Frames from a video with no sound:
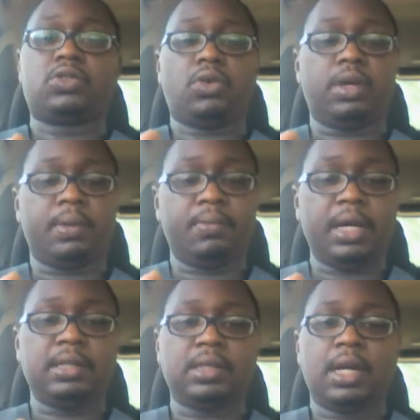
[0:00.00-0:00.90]
So it
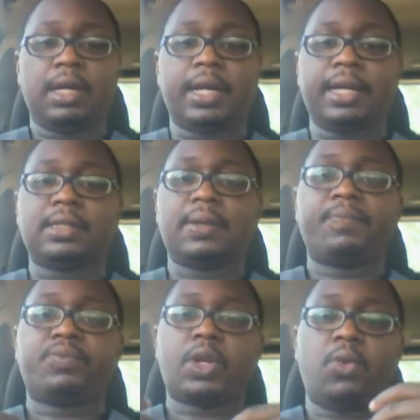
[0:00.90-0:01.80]
means that
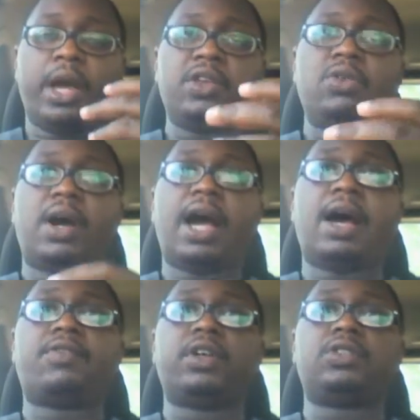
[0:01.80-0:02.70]
when you
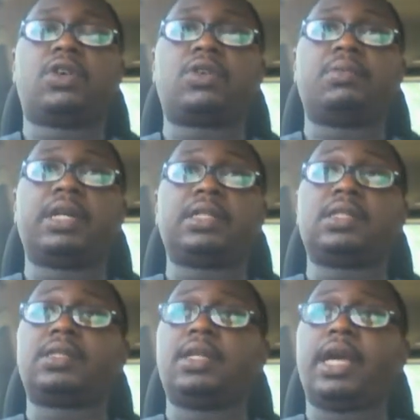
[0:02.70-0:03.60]
have a document,
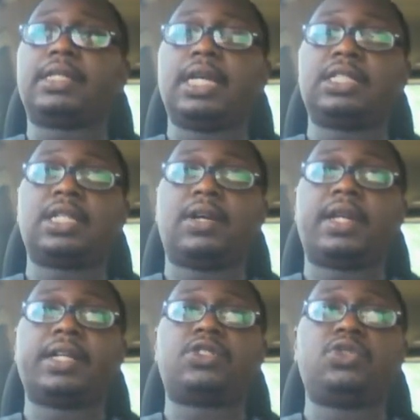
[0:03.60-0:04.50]
it's essential
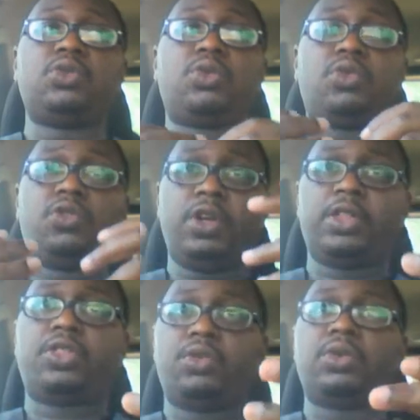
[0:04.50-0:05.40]
that you
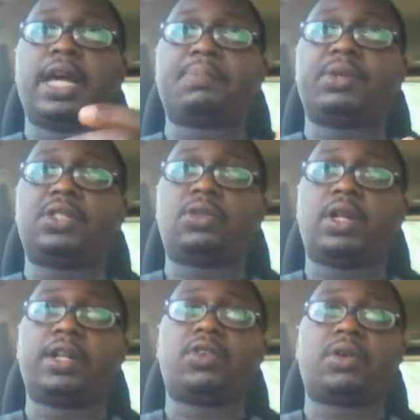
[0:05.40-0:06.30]
read through that
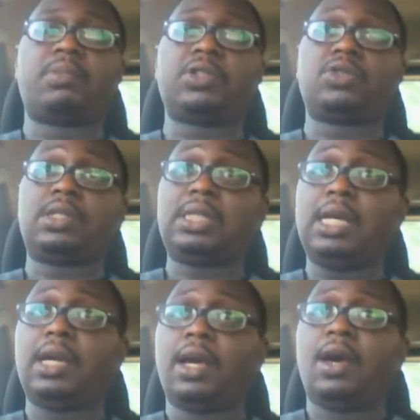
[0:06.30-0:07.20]
particular document to
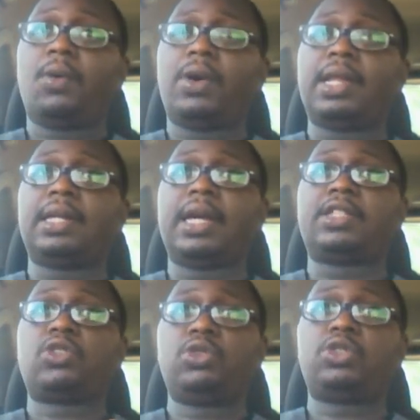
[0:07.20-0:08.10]
see whether there are
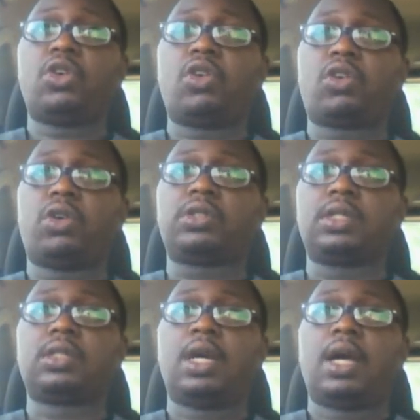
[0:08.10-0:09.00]
exclusion clauses